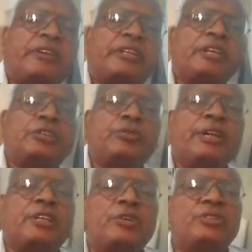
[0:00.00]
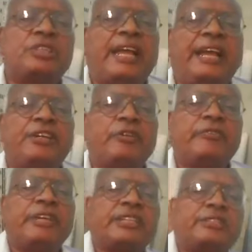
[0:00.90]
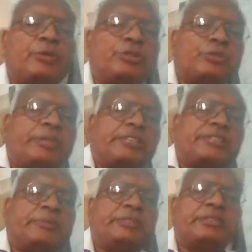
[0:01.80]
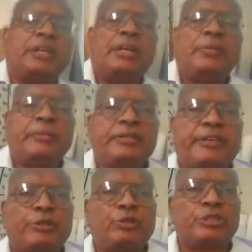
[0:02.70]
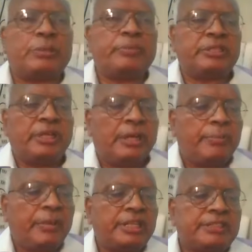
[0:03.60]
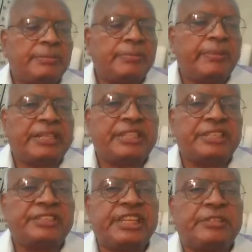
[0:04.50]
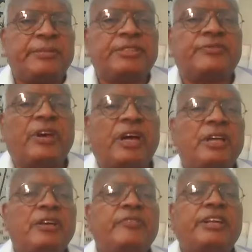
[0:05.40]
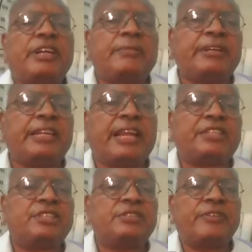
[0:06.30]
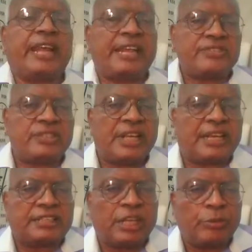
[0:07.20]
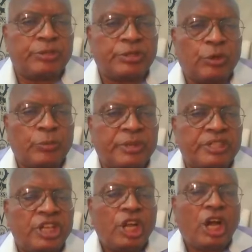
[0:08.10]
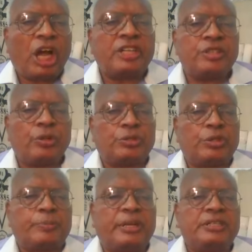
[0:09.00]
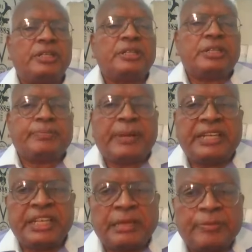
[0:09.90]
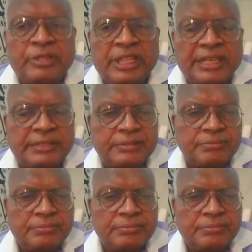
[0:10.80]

working together on site, or we are going to make submit. Maybe I will submit some method statements for remedial actions where NCRs have been open or not open, depending upon that.